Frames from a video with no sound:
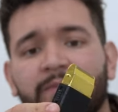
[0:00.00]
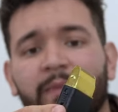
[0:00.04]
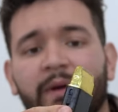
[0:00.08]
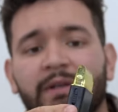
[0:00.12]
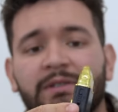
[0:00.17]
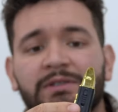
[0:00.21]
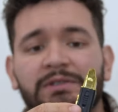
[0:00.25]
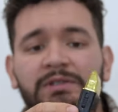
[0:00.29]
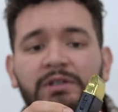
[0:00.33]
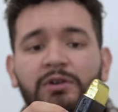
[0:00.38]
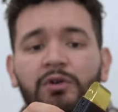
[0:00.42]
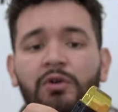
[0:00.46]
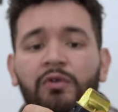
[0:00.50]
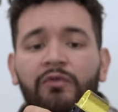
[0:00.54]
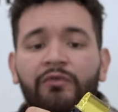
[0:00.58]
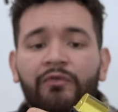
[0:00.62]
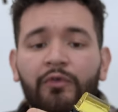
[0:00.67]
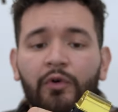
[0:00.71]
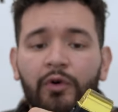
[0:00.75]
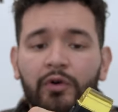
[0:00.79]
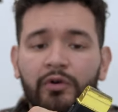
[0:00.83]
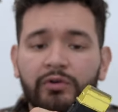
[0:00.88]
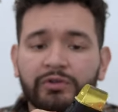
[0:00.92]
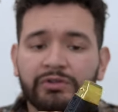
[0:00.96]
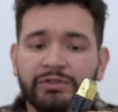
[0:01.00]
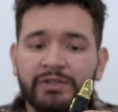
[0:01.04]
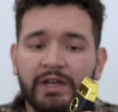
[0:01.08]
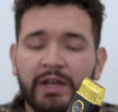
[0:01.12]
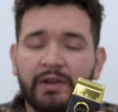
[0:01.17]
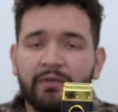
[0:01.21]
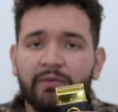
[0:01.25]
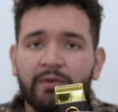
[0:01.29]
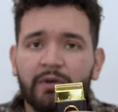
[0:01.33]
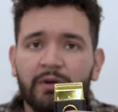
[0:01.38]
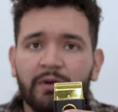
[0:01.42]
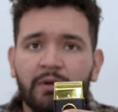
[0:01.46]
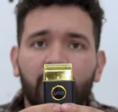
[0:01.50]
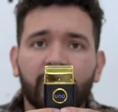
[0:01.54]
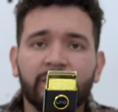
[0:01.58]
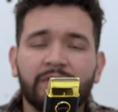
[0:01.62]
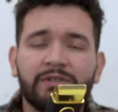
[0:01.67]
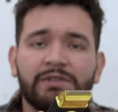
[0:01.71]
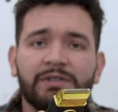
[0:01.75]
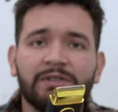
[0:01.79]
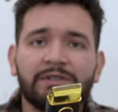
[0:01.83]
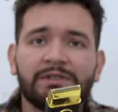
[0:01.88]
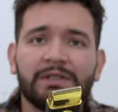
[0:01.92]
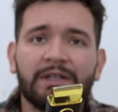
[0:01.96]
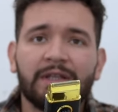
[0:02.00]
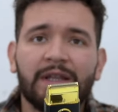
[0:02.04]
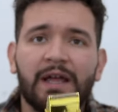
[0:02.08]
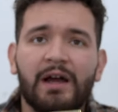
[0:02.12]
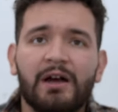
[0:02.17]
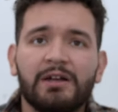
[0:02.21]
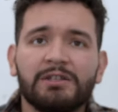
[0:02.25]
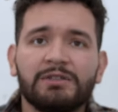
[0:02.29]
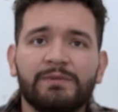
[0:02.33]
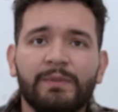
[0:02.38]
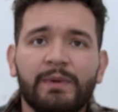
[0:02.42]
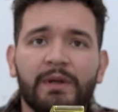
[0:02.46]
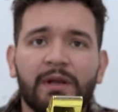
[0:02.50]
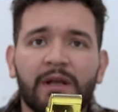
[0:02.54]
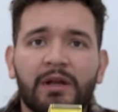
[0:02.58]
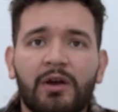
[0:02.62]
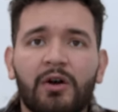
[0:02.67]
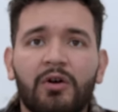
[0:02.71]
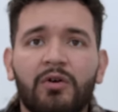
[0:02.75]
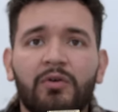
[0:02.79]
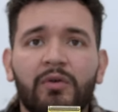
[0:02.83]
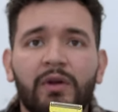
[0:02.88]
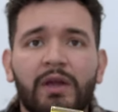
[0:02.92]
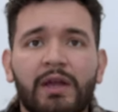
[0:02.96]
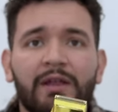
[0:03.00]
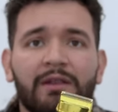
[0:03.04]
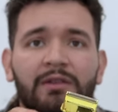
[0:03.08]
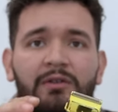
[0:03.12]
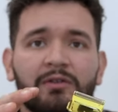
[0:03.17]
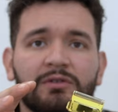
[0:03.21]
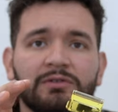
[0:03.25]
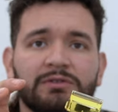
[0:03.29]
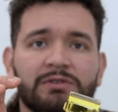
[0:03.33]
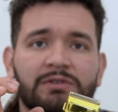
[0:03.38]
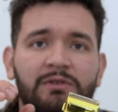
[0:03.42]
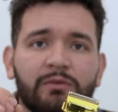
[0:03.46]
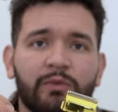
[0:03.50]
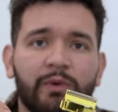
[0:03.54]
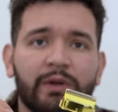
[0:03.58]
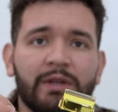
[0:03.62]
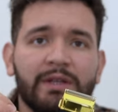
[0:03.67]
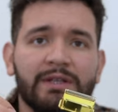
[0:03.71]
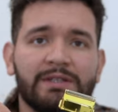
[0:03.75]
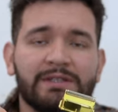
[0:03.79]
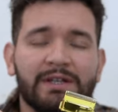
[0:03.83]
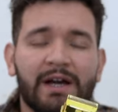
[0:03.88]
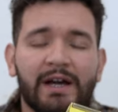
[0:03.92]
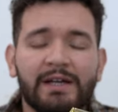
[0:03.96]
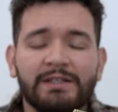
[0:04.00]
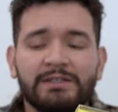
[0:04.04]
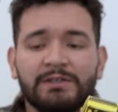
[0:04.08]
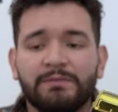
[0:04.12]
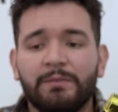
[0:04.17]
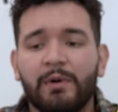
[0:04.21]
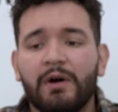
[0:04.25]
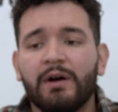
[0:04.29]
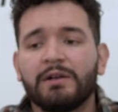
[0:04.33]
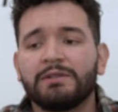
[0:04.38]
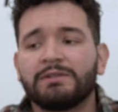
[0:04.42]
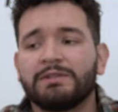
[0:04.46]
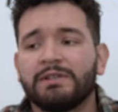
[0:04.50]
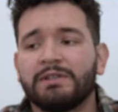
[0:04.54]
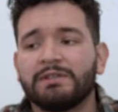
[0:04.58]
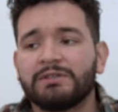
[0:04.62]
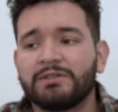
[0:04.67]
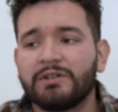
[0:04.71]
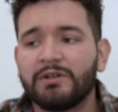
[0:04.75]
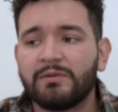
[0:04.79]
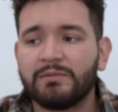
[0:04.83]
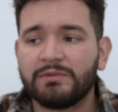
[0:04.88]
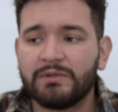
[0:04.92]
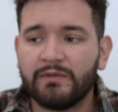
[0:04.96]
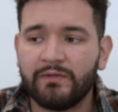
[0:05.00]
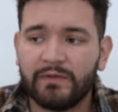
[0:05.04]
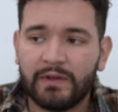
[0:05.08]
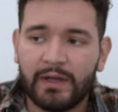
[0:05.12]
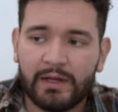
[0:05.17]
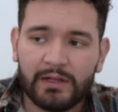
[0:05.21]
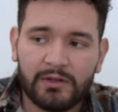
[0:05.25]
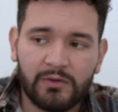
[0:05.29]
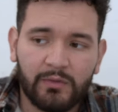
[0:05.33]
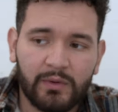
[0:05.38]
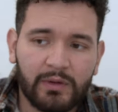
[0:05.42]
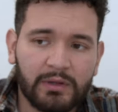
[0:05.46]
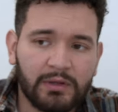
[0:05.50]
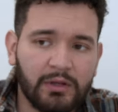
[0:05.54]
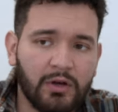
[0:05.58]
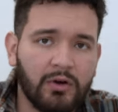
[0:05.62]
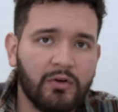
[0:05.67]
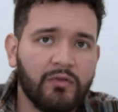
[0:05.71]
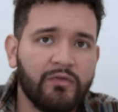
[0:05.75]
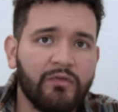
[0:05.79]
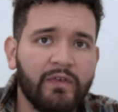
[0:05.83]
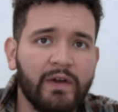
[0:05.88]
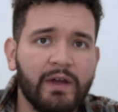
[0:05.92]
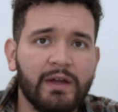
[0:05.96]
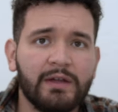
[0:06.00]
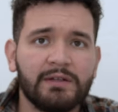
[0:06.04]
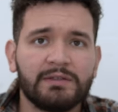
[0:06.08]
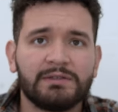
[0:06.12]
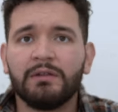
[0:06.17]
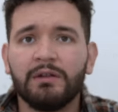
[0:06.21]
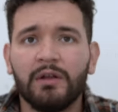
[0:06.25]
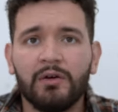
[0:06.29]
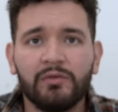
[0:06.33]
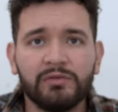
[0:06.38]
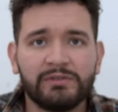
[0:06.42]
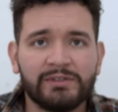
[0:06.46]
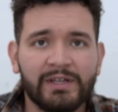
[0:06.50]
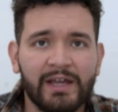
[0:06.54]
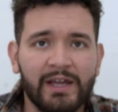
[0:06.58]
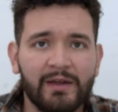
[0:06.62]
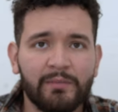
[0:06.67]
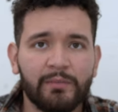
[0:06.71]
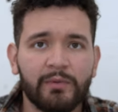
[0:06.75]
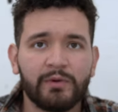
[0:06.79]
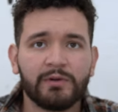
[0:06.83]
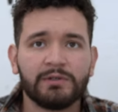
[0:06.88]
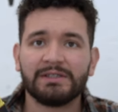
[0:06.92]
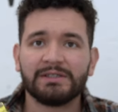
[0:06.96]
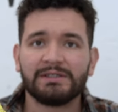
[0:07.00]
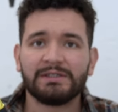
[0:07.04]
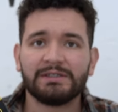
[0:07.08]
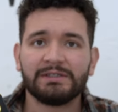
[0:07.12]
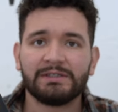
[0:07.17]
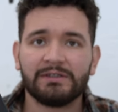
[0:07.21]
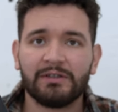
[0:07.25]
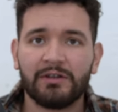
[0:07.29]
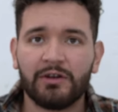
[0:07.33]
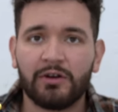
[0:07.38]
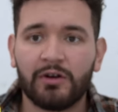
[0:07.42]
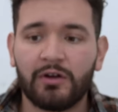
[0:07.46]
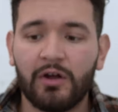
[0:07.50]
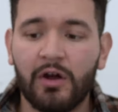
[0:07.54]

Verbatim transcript: my single foil shaver, which just allows me to go in those really tight spots in terms of like doing low fades, low taper. This is your